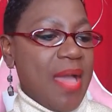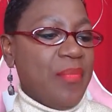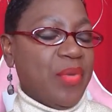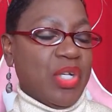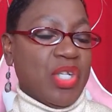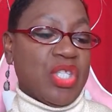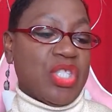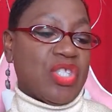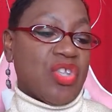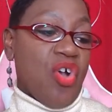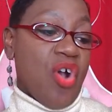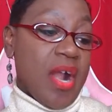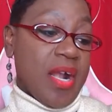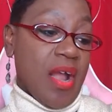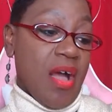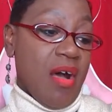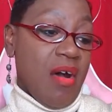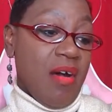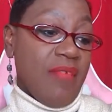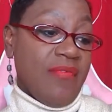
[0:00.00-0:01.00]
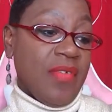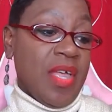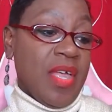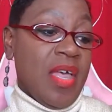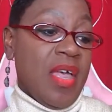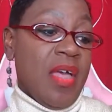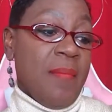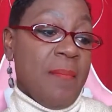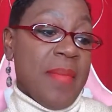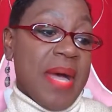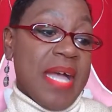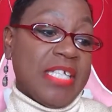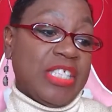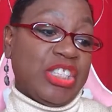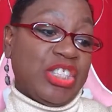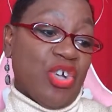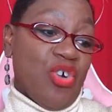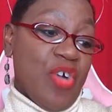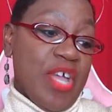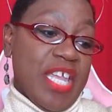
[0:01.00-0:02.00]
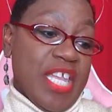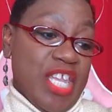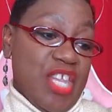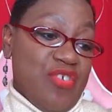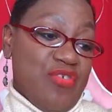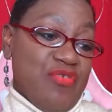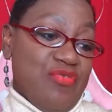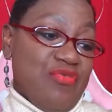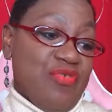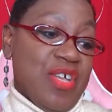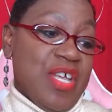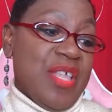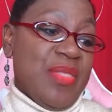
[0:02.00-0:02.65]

I'm going to start off by showing you